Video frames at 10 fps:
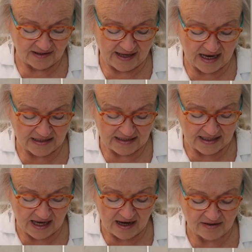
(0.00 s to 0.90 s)
candy
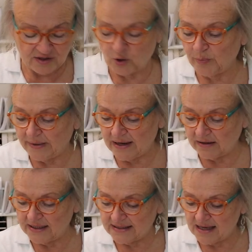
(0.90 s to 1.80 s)
cane
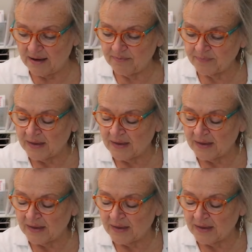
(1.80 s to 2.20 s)
topiary set.